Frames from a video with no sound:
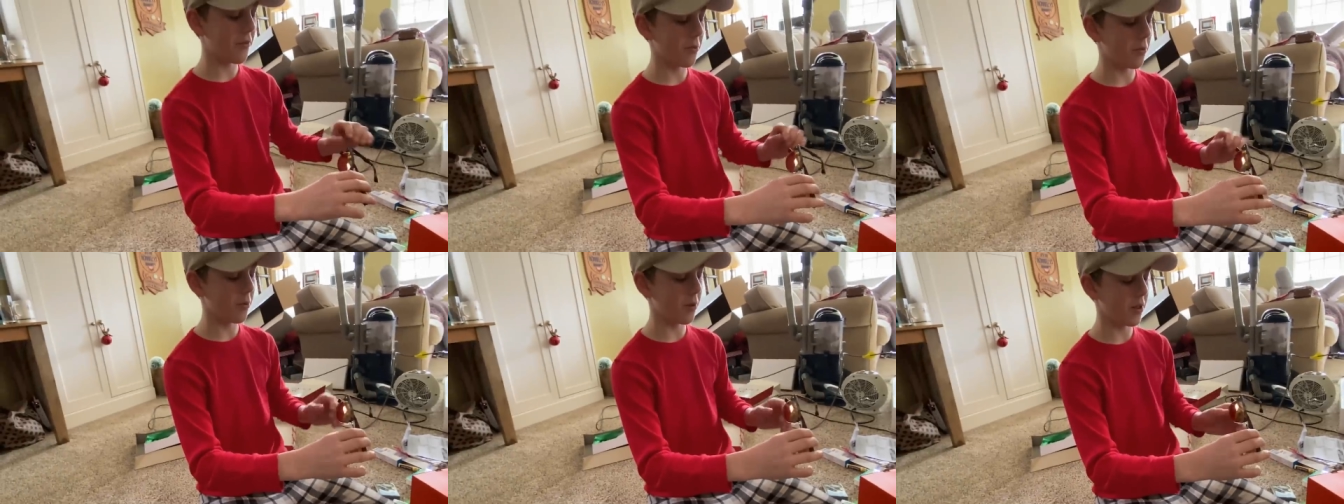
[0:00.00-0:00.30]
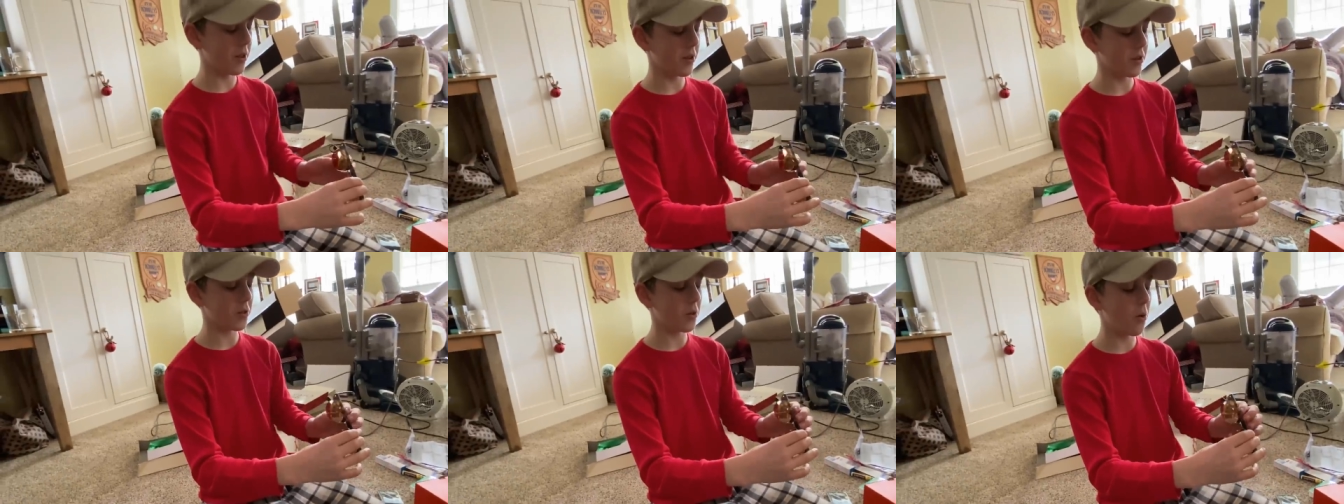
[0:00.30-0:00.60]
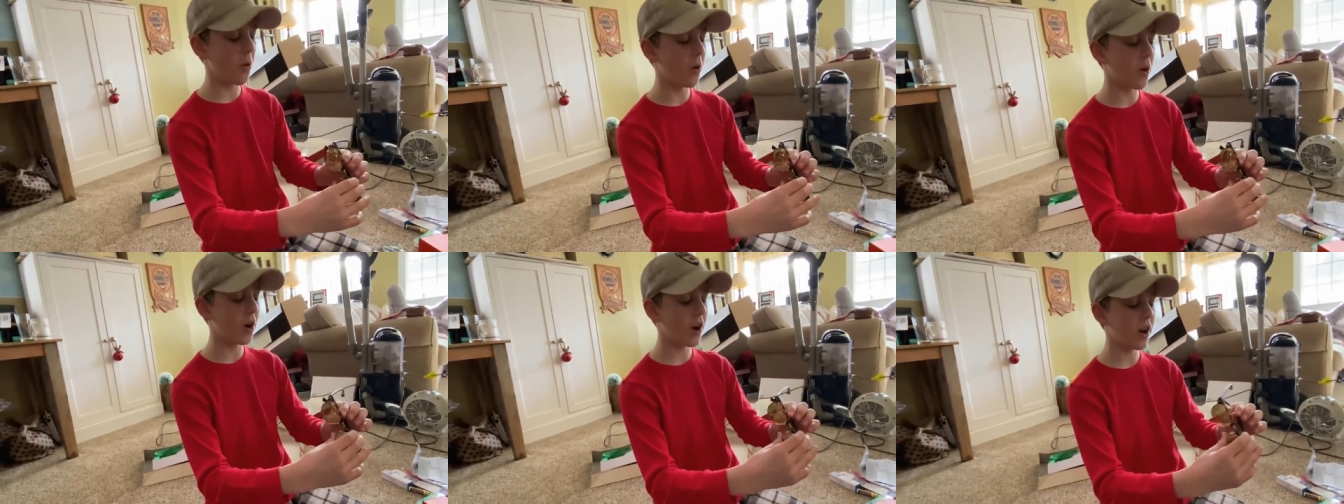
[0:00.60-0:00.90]
for one of those.
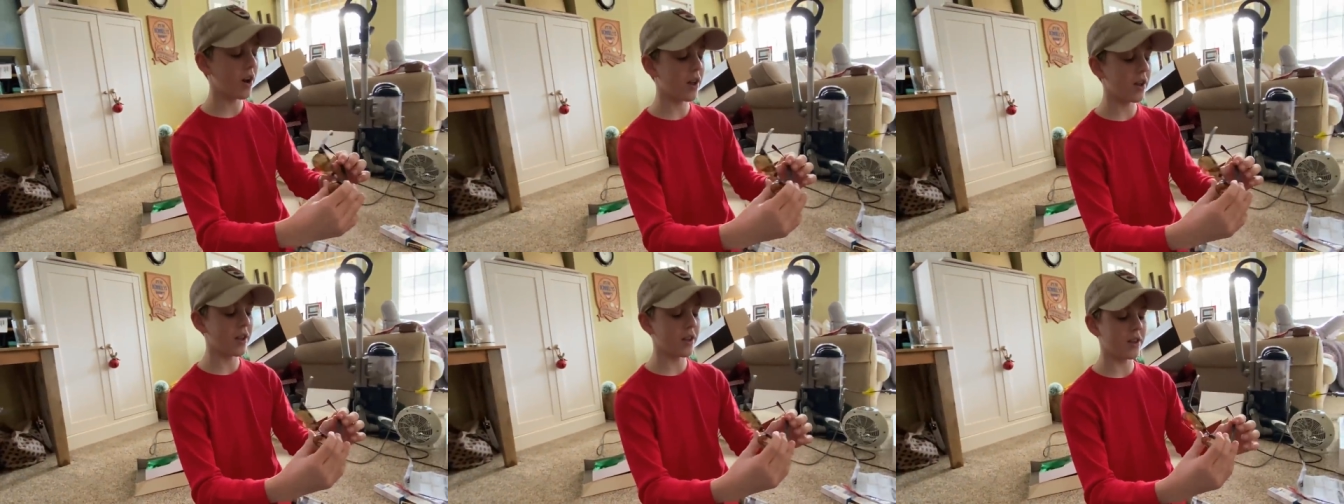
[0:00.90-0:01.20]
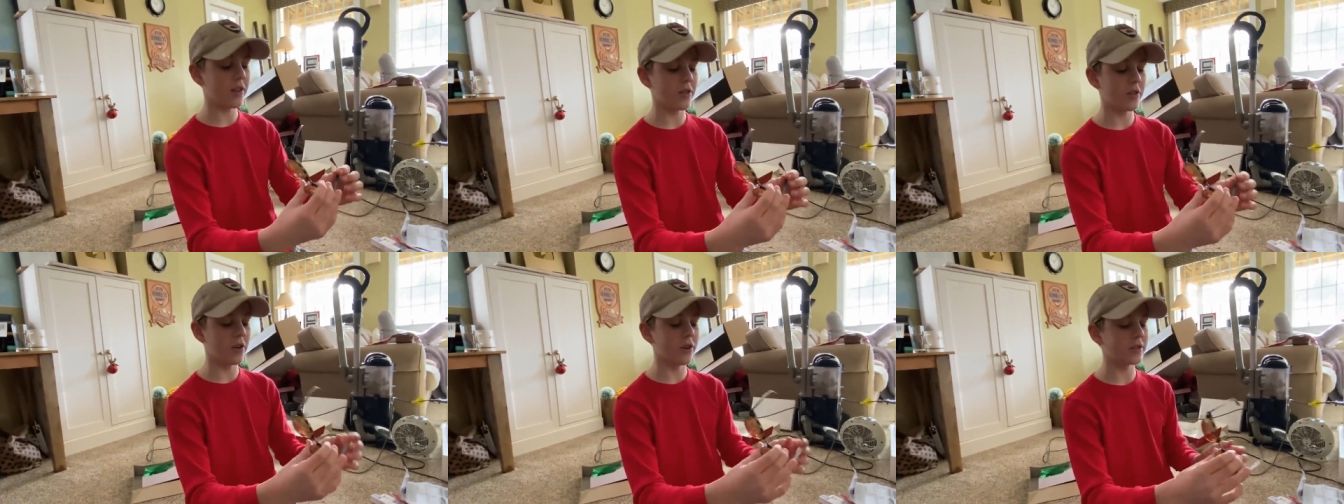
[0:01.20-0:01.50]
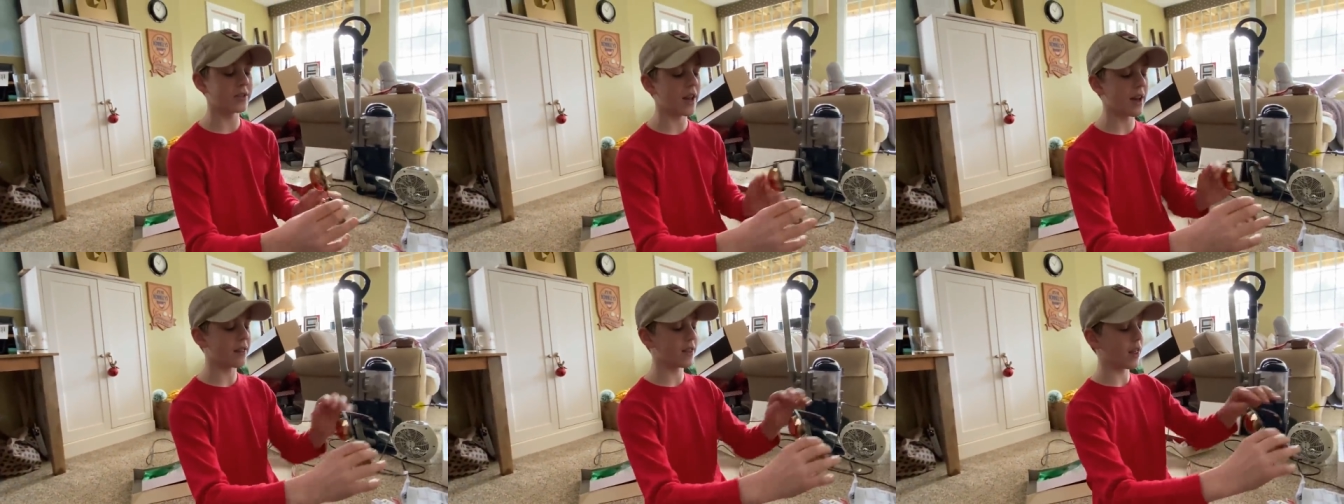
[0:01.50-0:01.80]
Or oh.
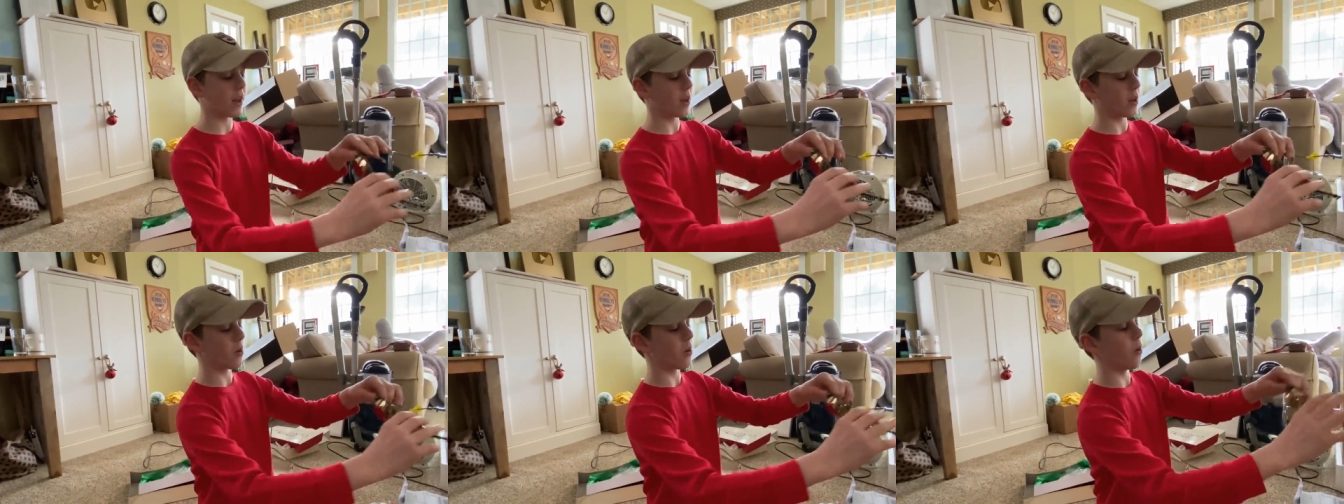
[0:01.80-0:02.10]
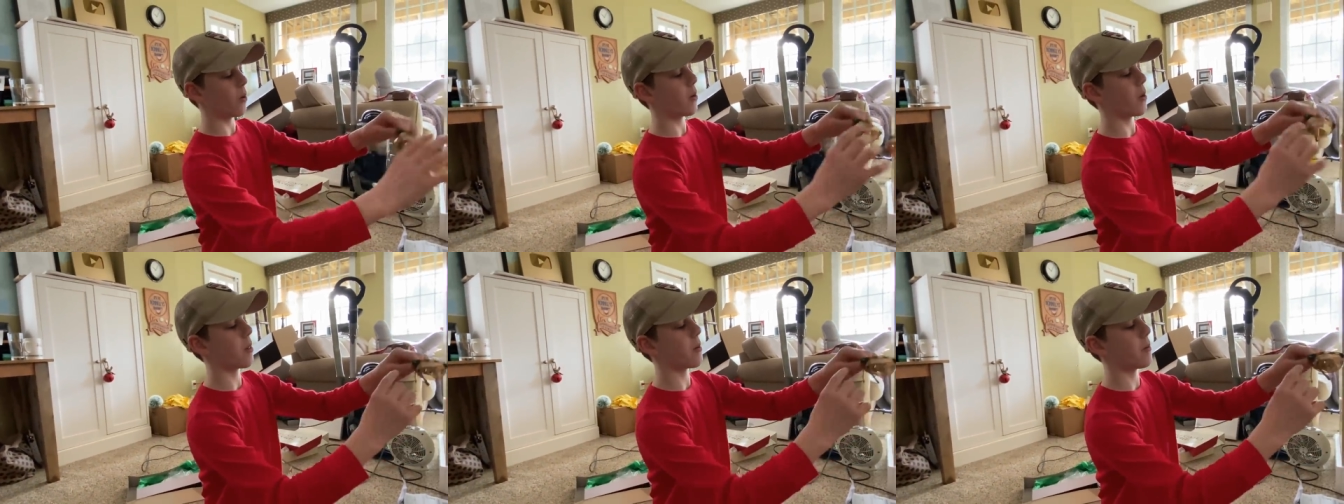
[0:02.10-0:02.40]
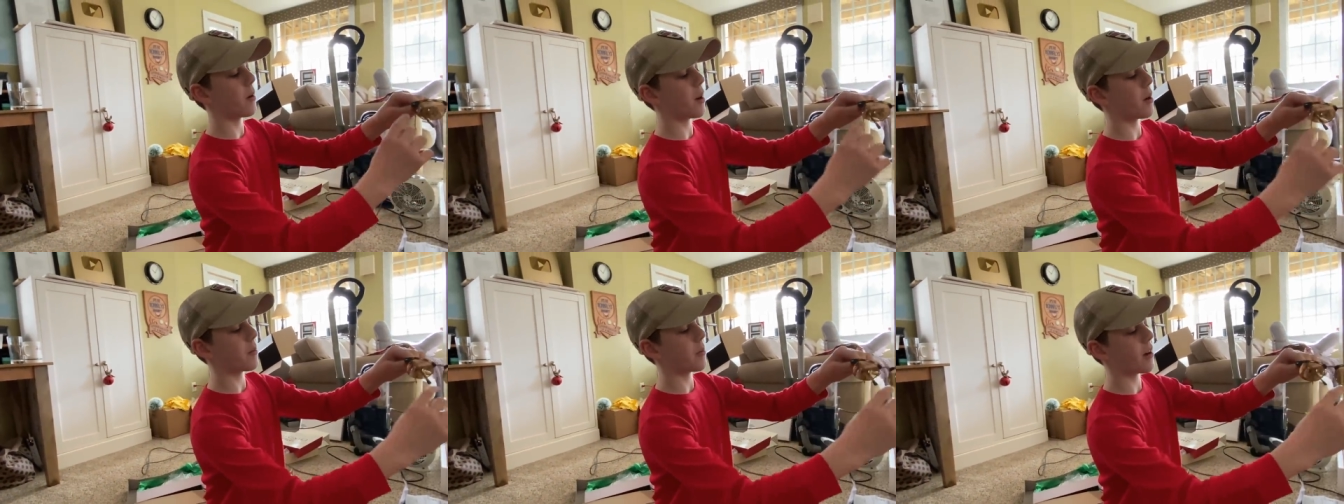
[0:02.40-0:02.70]
those have, like, gold on the
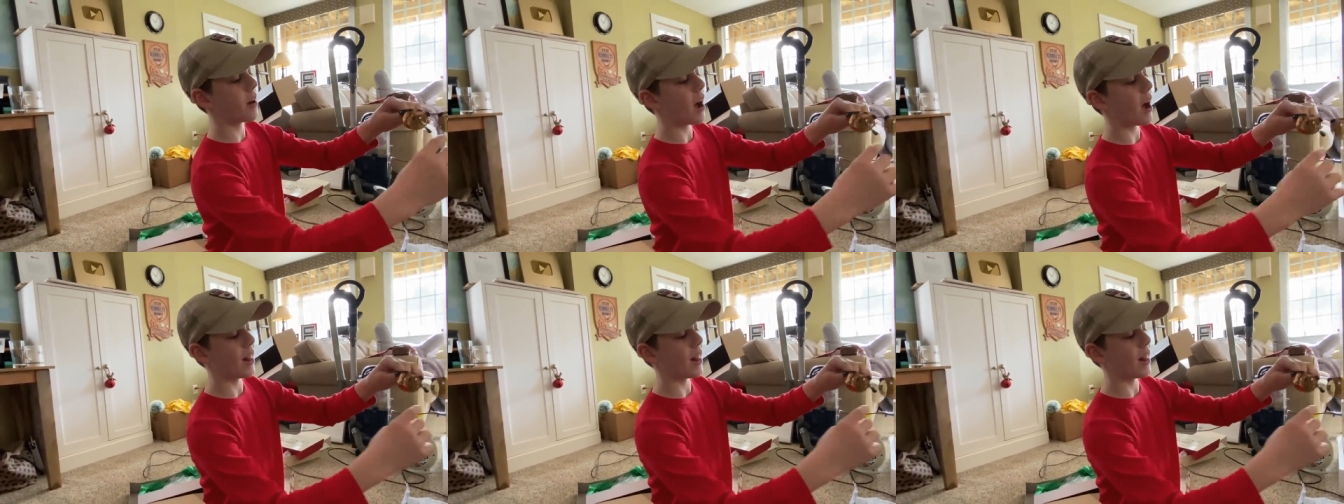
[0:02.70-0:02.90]
bottom here.